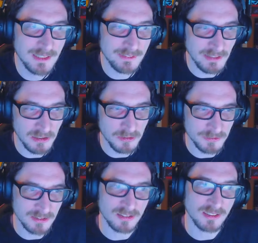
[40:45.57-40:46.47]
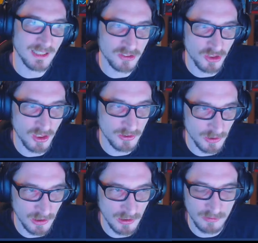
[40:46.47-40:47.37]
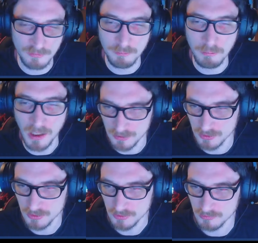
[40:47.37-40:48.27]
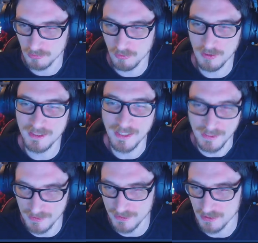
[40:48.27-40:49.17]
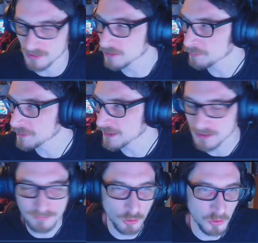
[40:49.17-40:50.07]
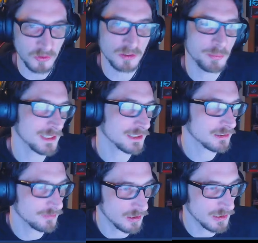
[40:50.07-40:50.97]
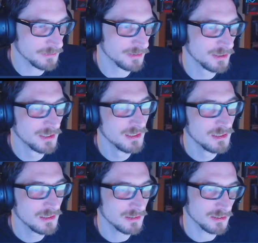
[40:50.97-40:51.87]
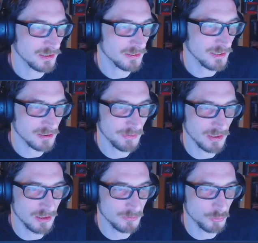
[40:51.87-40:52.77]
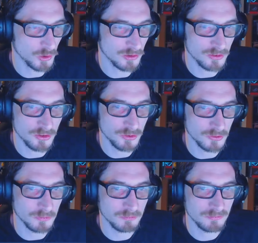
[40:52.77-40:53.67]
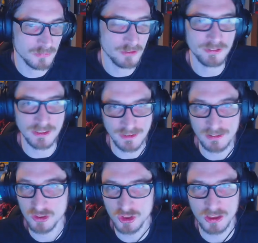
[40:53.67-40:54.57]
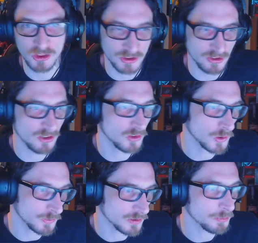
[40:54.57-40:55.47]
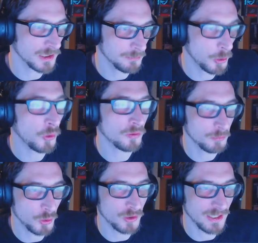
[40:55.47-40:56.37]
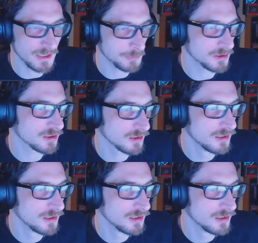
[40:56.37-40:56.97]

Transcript: delved into that genre much lately on the PS4 or on the PS5. So yeah, something I want to visit. The genre as a whole, I want to play more games